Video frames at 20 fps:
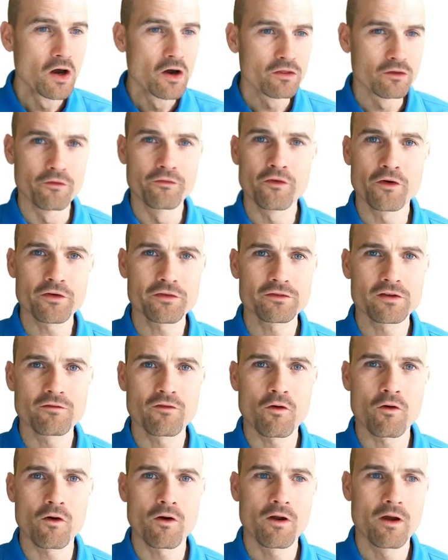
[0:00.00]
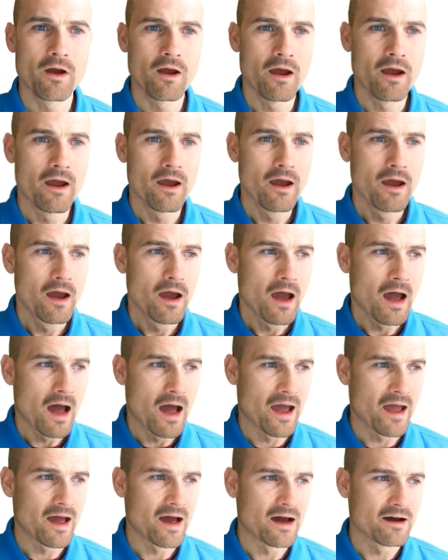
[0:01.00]
So first of all,
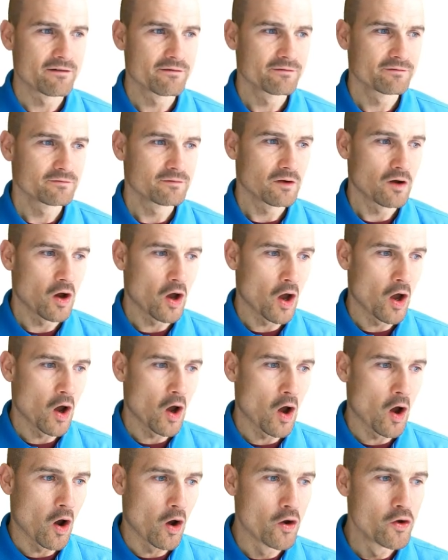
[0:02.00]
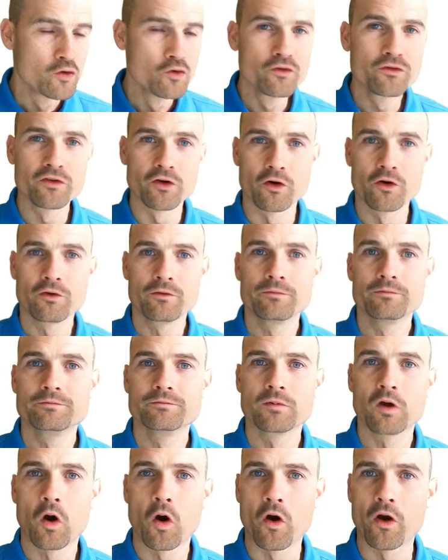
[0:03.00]
I have a user,
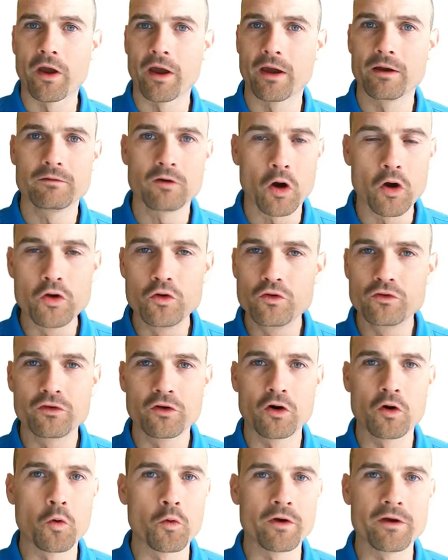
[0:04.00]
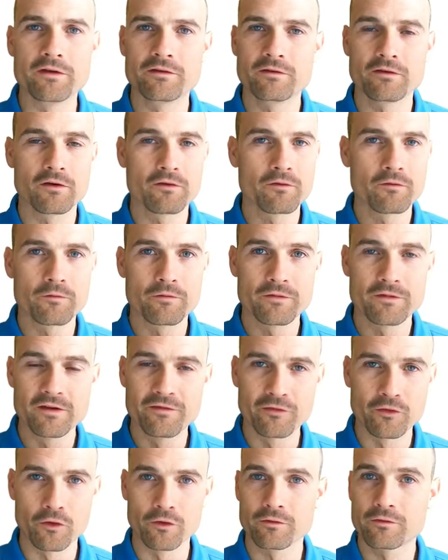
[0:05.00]
okay? A user with
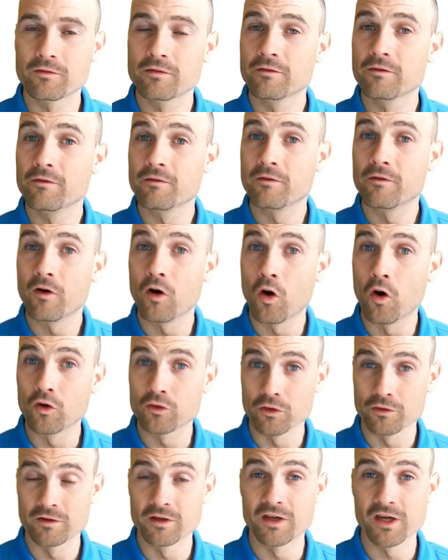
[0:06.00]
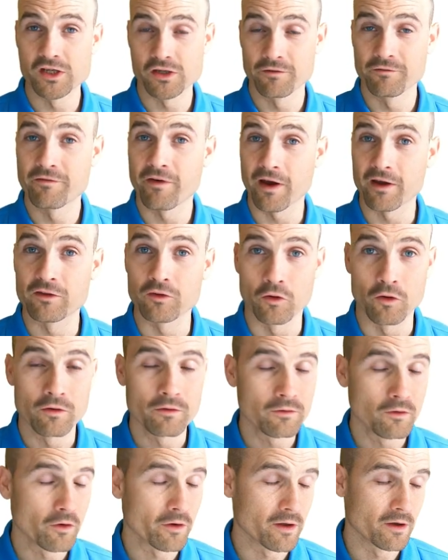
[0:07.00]
different authentication factor,
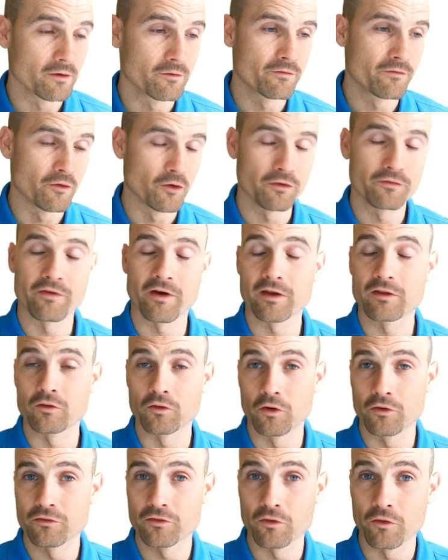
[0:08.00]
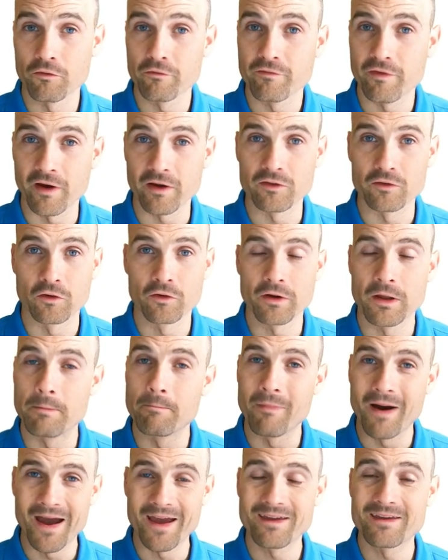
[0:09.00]
okay, first factor, second factor. In
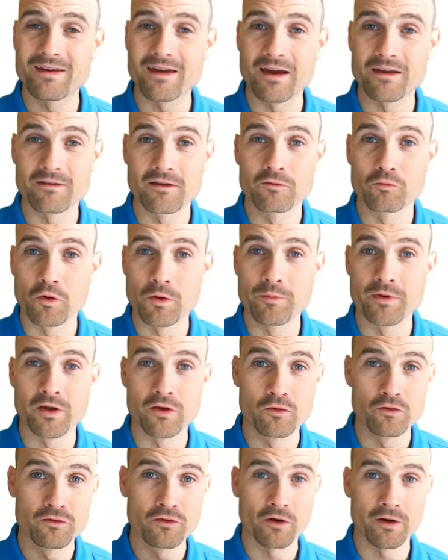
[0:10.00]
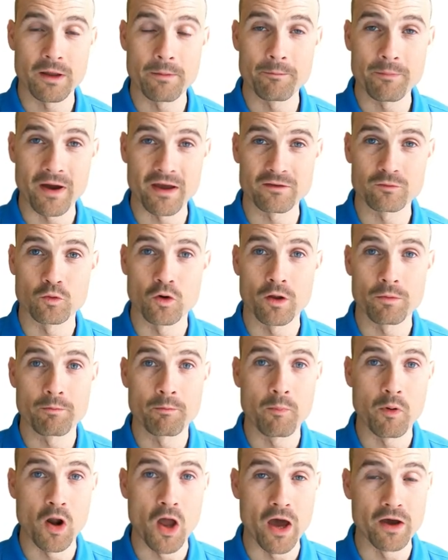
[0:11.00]
my case, it will be username, password,
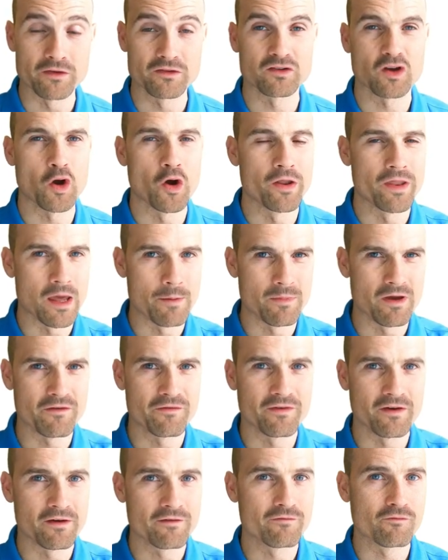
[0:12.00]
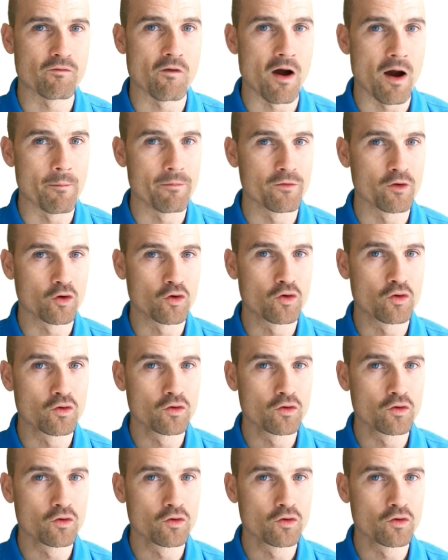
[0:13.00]
plus an M F A from the,